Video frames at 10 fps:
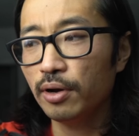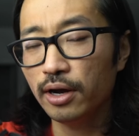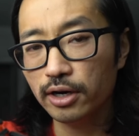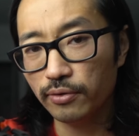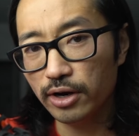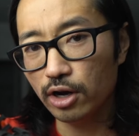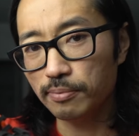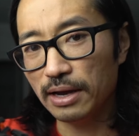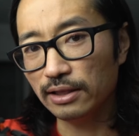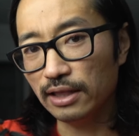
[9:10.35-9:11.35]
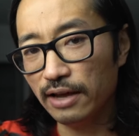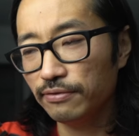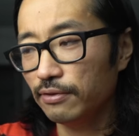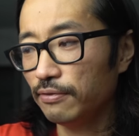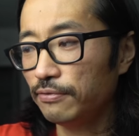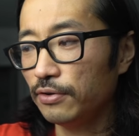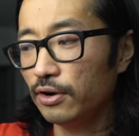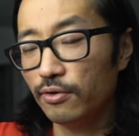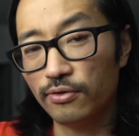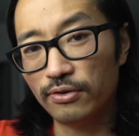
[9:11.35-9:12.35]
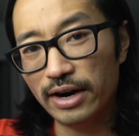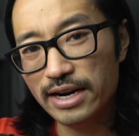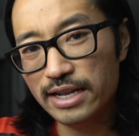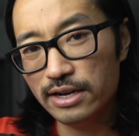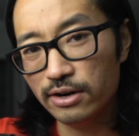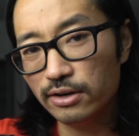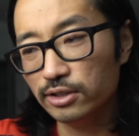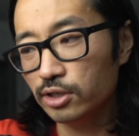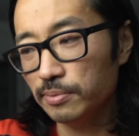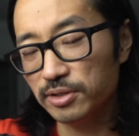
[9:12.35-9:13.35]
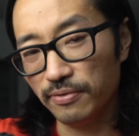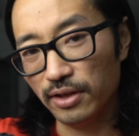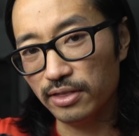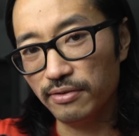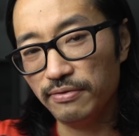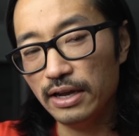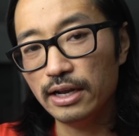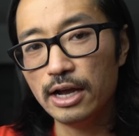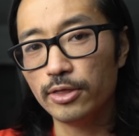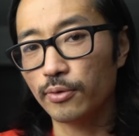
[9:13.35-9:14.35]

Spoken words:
puckering on my left foot right here in terms of the fit.